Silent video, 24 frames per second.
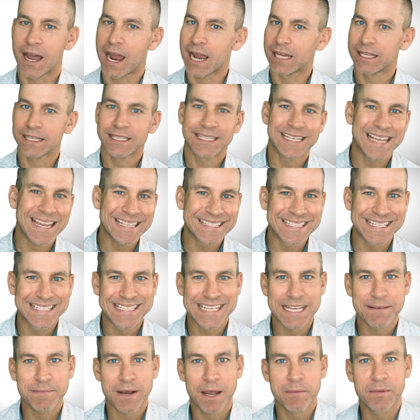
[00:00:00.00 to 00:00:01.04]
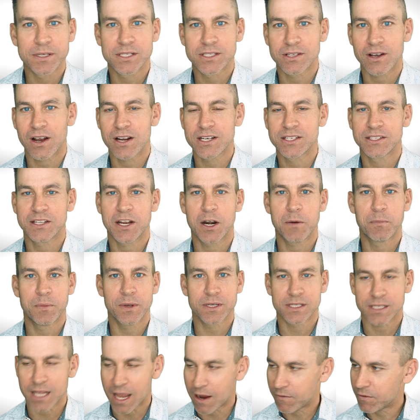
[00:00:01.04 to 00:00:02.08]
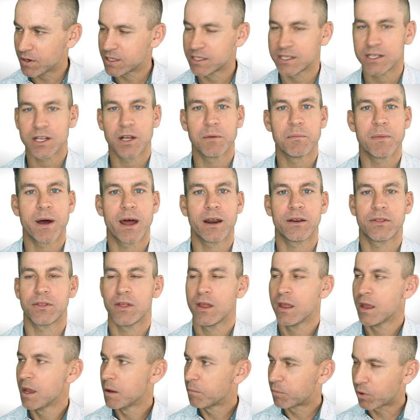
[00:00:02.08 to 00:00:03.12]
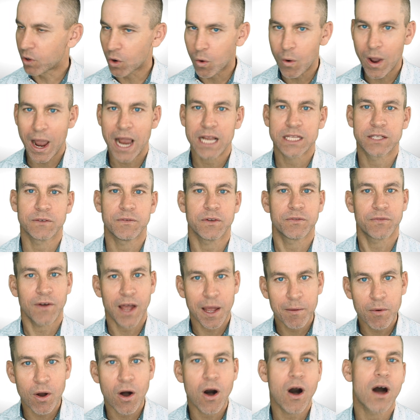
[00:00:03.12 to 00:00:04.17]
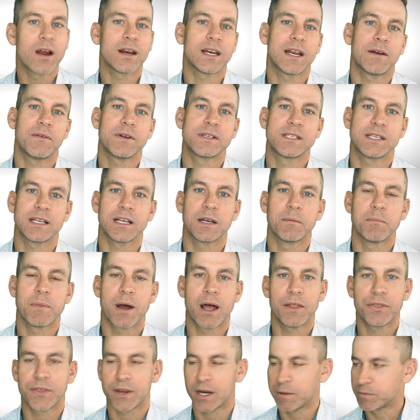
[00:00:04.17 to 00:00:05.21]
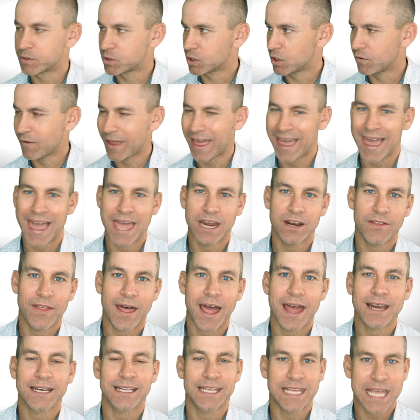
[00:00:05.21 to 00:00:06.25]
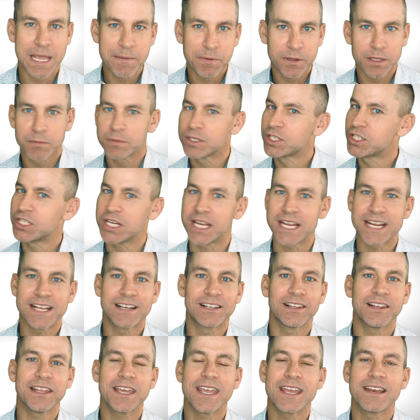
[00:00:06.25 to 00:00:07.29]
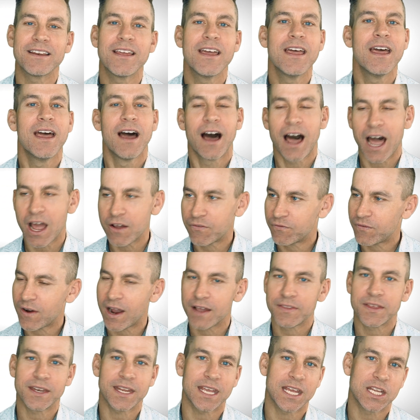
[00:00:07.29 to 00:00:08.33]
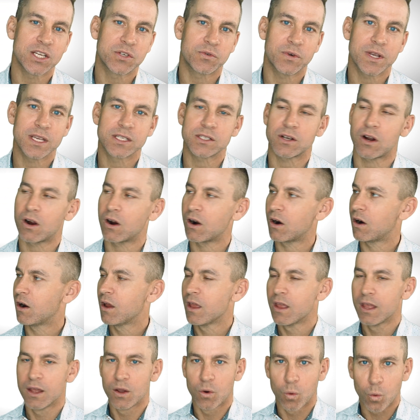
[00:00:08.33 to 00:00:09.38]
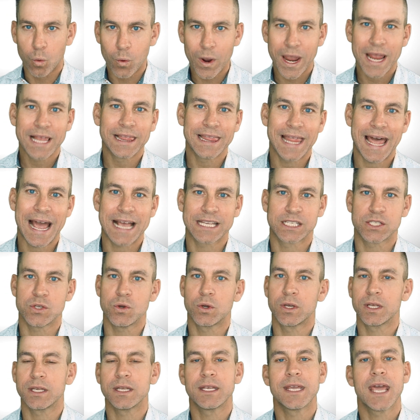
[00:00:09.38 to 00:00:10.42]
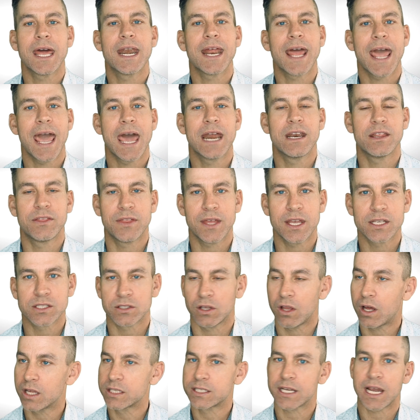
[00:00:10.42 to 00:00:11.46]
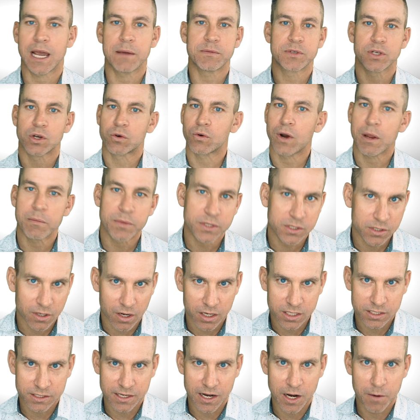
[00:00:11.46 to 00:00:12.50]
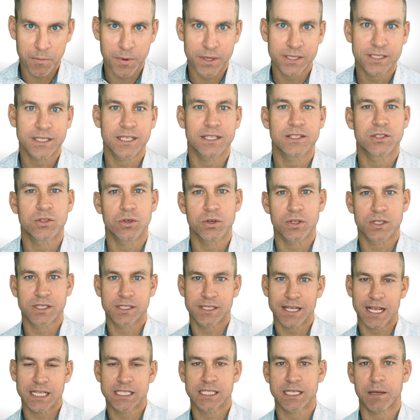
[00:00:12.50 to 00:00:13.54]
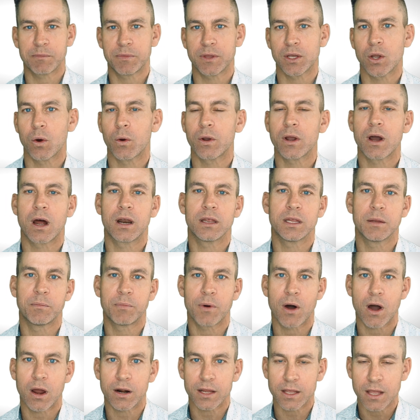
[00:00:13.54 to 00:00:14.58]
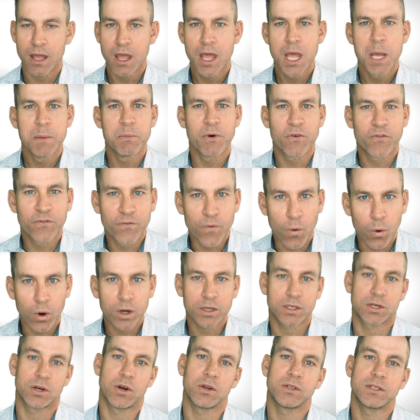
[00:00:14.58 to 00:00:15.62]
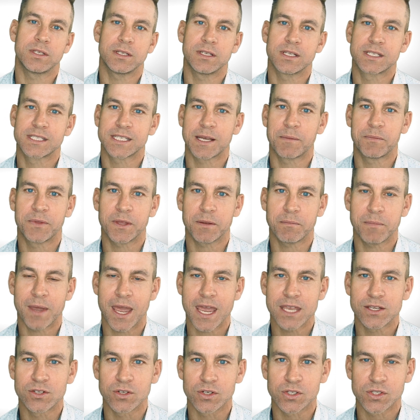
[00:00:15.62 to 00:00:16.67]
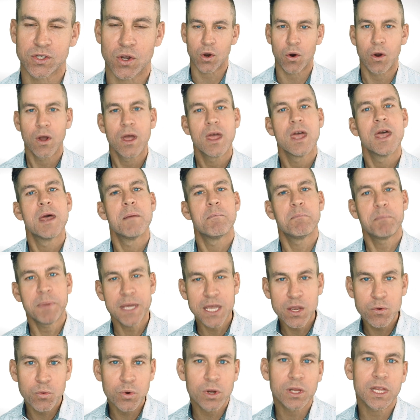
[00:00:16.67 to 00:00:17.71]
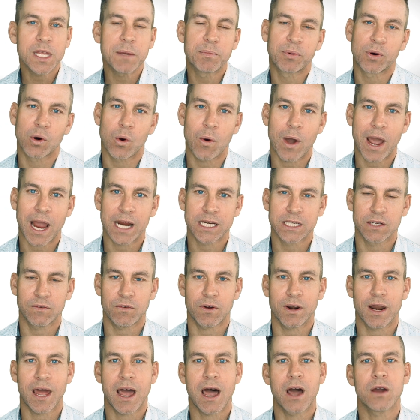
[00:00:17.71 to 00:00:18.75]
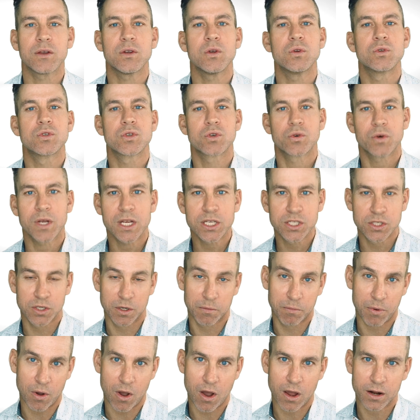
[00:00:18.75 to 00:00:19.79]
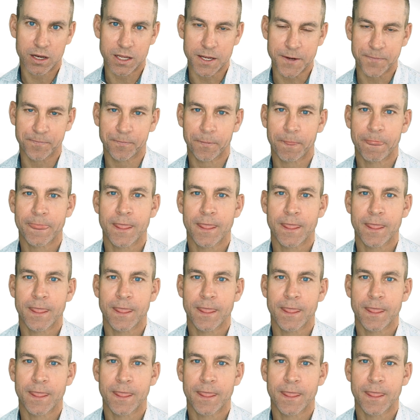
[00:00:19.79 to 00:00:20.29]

I like to get to see my massage therapist every single month, proactively. If I'm on it every single month and I'm sort of ahead of that and keeping the machine clean, I find that injuries are way less. You can get ahead of things. A lot of times a great massage therapist can sort of sense something going on in the body before it turns into something major. So be really proactive on how you treat your body.